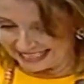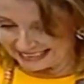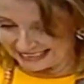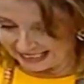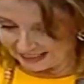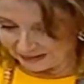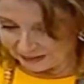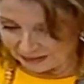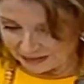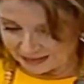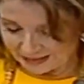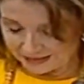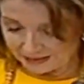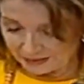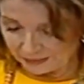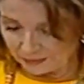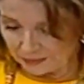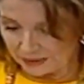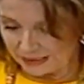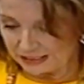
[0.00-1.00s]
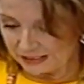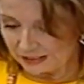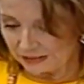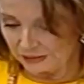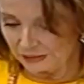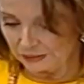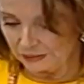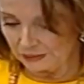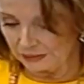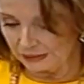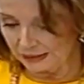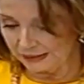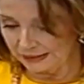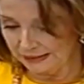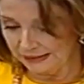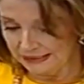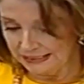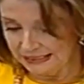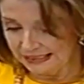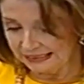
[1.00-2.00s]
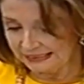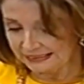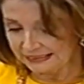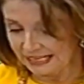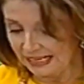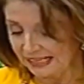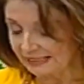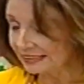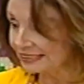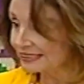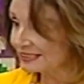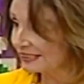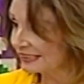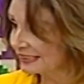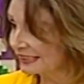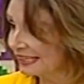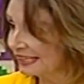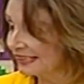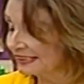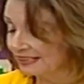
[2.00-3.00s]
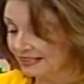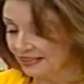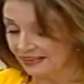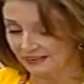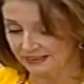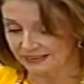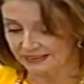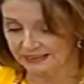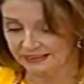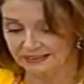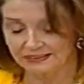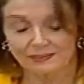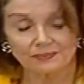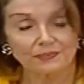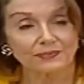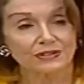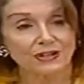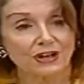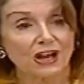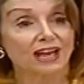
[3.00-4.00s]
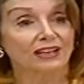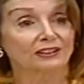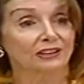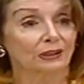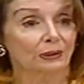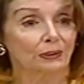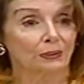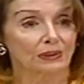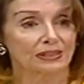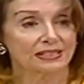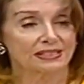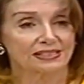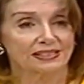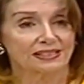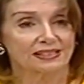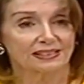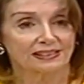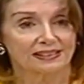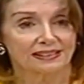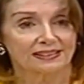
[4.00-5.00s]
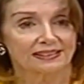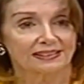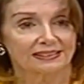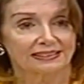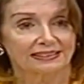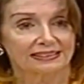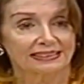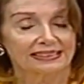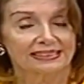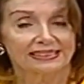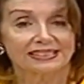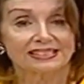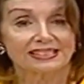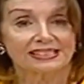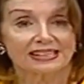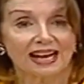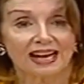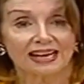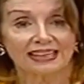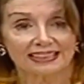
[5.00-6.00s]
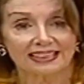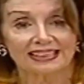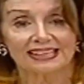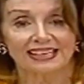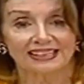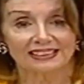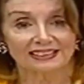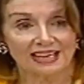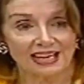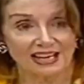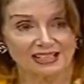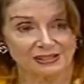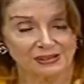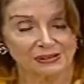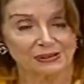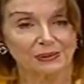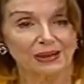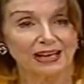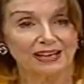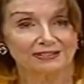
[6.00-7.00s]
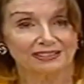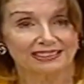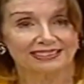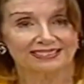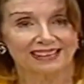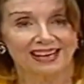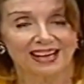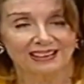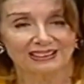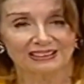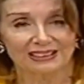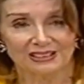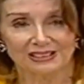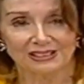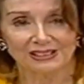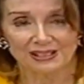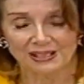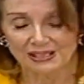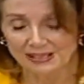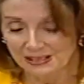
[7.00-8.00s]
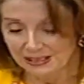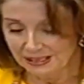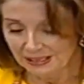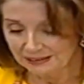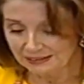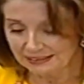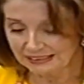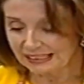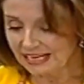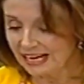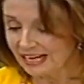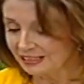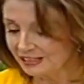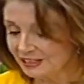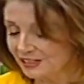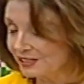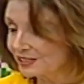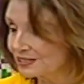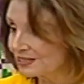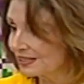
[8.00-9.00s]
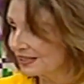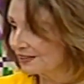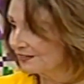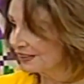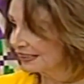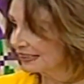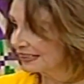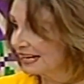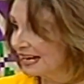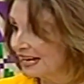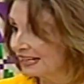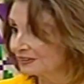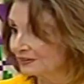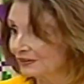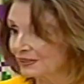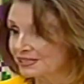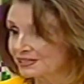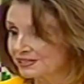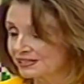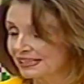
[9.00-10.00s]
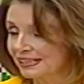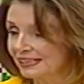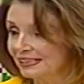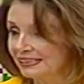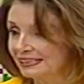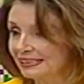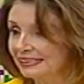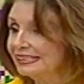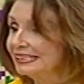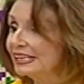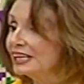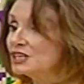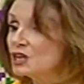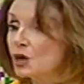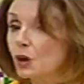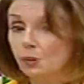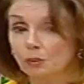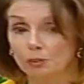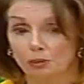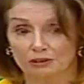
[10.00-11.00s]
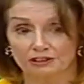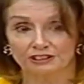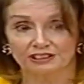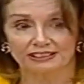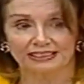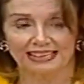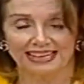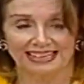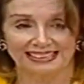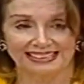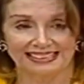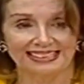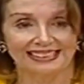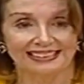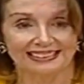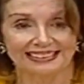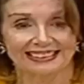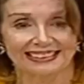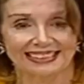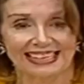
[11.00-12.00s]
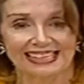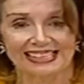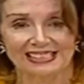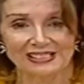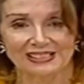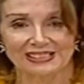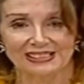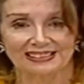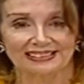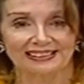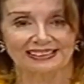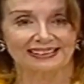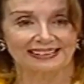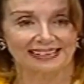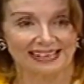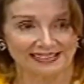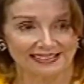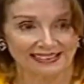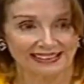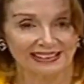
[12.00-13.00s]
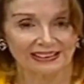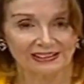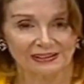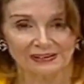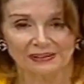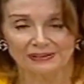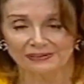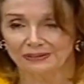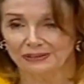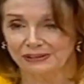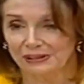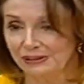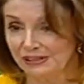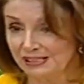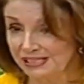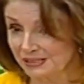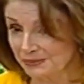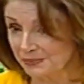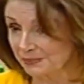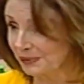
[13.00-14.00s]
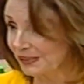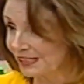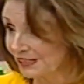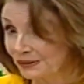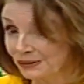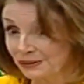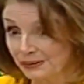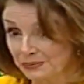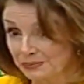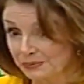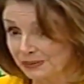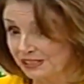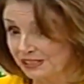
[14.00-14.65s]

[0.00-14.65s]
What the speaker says: And I also want to acknowledge again John Lewis. He is an icon, as you have acknowledged, the conscience of the Congress. He ennobles our delegation, and I thank you for your